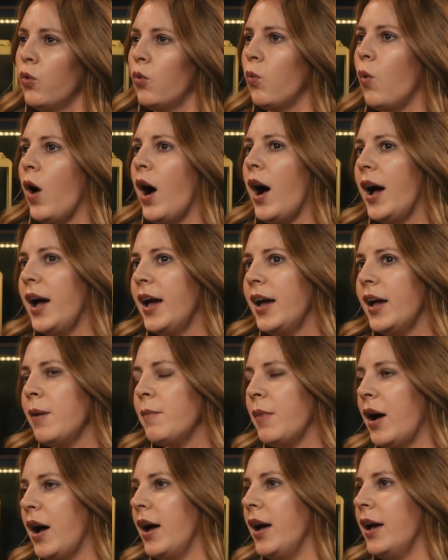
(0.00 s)
why
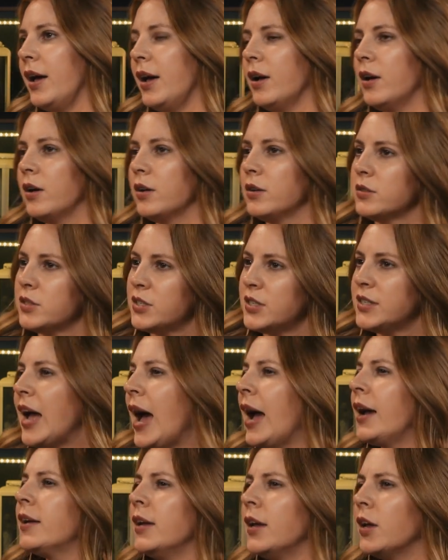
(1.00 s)
am I
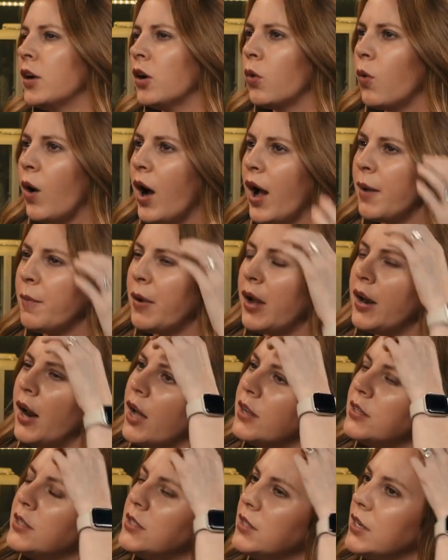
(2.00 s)
stagnant, or why am I
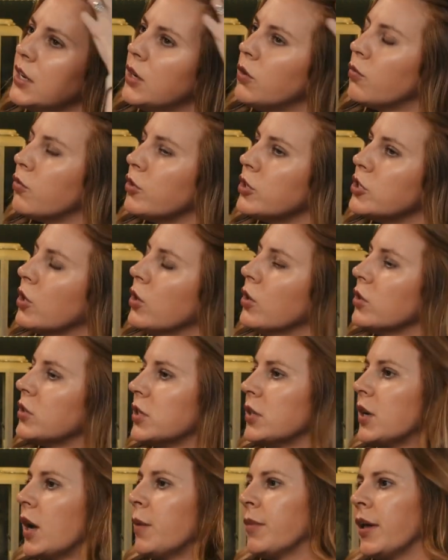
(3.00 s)
not seeing
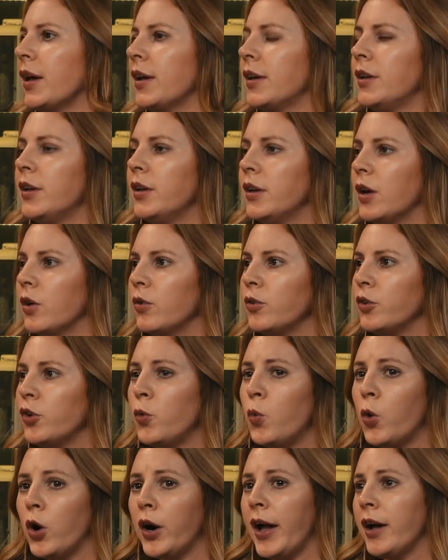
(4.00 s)
results? And I'm like,
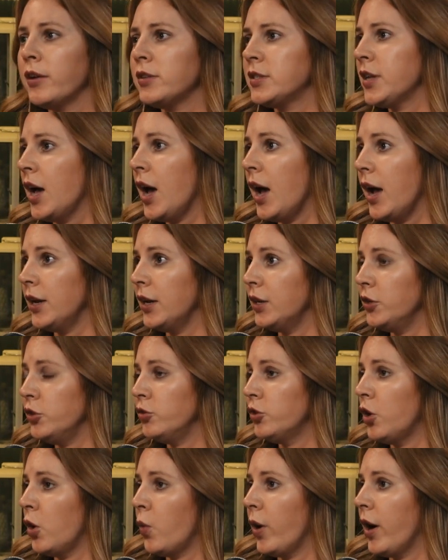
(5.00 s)
you work outside and
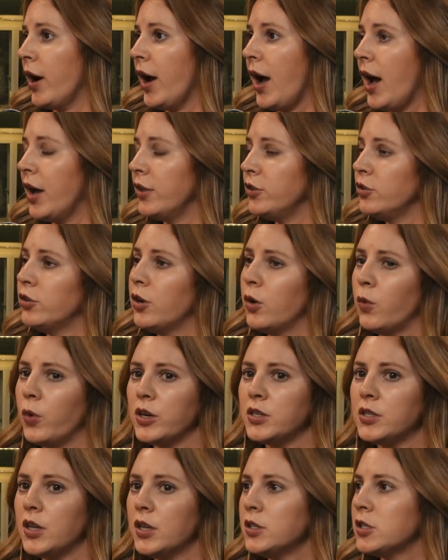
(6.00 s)
you don't wear a hat and you don't
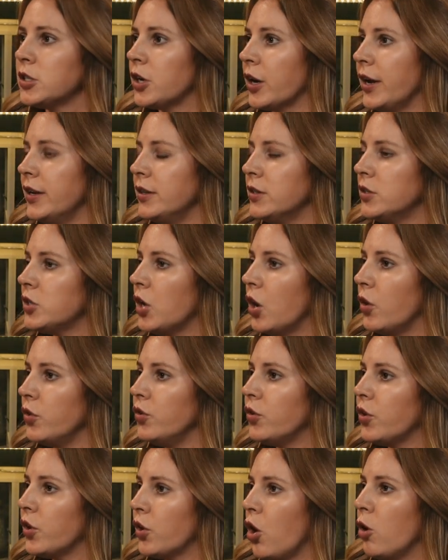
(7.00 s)
wear sunscreen. So
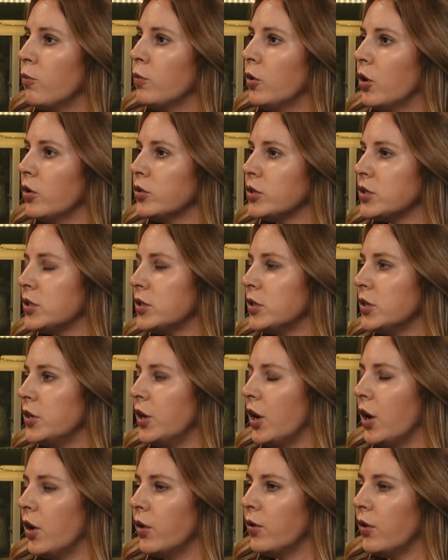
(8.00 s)
you can almost,
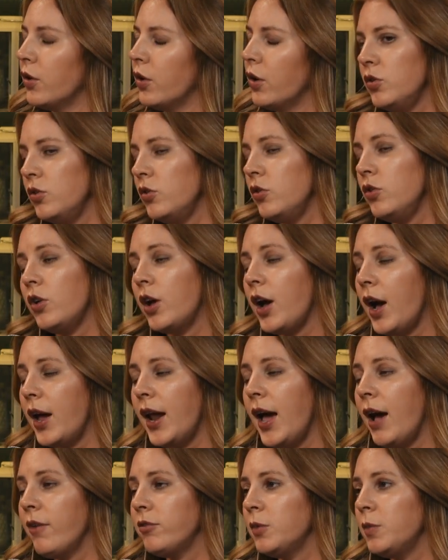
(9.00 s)
you
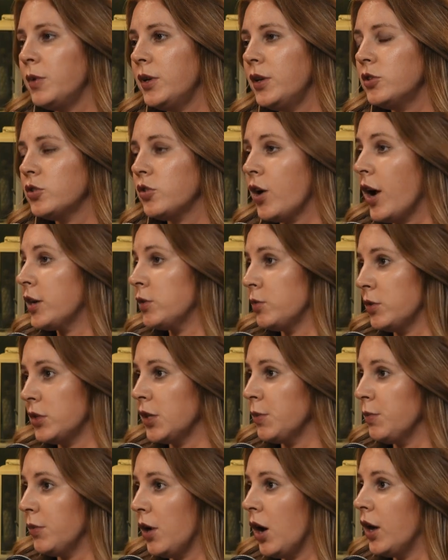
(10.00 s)
kind of have to be direct with
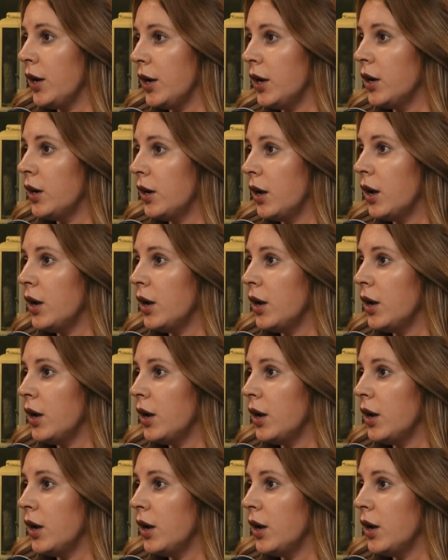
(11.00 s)
them on it.